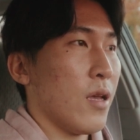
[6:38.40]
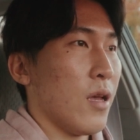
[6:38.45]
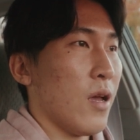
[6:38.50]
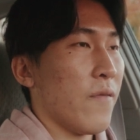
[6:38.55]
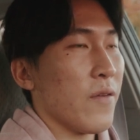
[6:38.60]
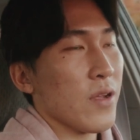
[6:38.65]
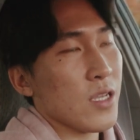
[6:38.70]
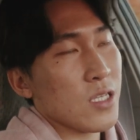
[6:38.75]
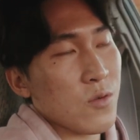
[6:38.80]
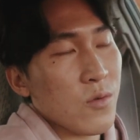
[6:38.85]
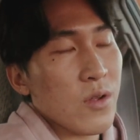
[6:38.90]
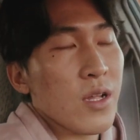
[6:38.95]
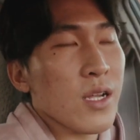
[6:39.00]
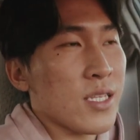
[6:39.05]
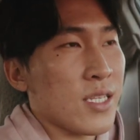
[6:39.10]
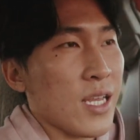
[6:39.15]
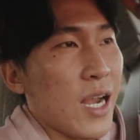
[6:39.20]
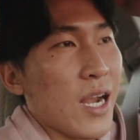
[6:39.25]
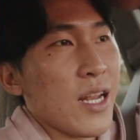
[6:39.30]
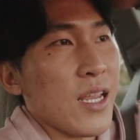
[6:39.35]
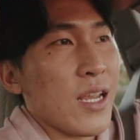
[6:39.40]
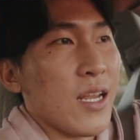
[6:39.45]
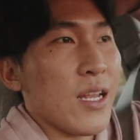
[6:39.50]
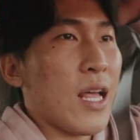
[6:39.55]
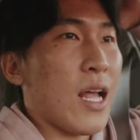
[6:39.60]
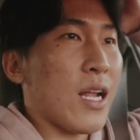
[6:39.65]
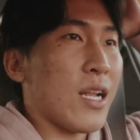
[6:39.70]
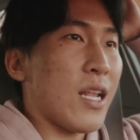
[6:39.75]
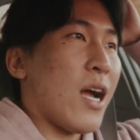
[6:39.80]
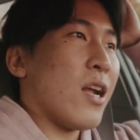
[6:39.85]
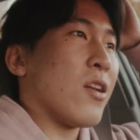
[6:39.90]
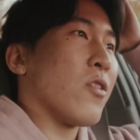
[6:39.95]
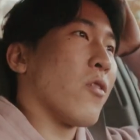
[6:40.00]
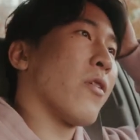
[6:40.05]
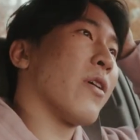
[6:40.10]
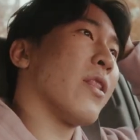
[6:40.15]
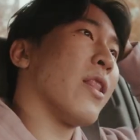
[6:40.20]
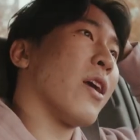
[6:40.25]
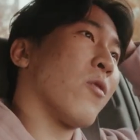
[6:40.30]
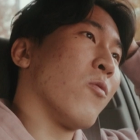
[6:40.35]
I think it's really exciting, like not
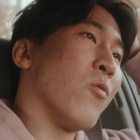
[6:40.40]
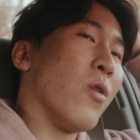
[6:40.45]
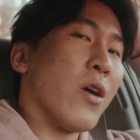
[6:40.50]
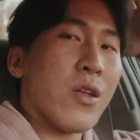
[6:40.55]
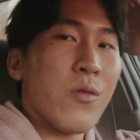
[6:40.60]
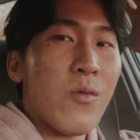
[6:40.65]
knowing like what